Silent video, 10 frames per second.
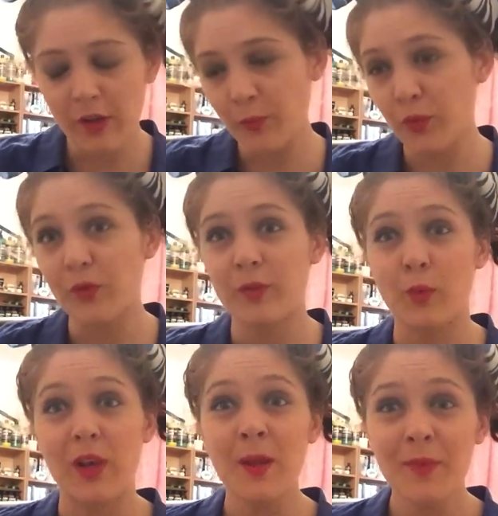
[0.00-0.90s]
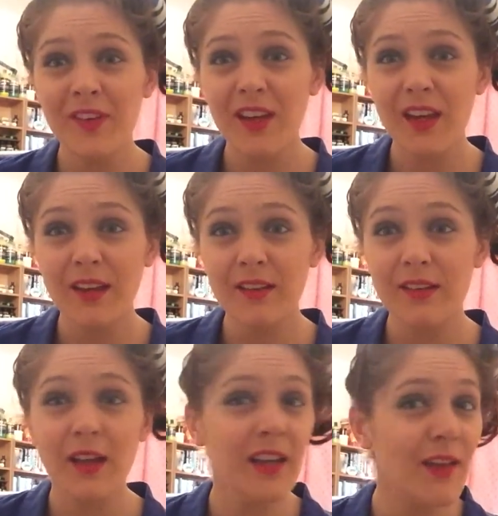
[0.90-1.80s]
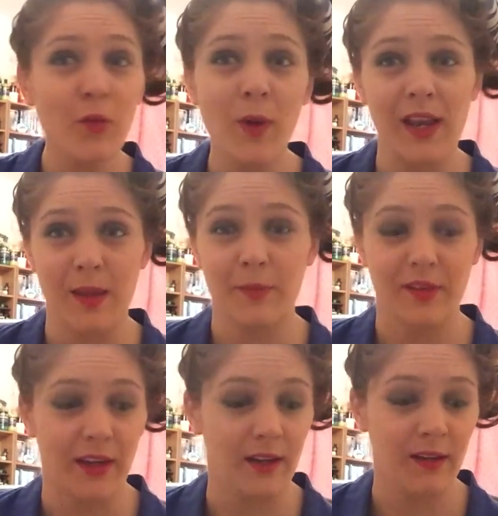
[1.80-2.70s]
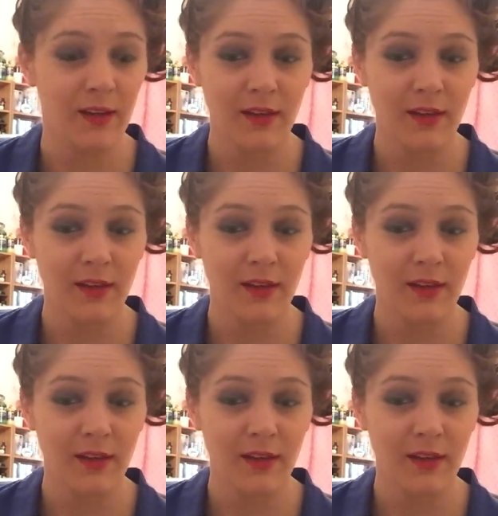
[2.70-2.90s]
I've bought some more lipsticks. I never wear lipstick,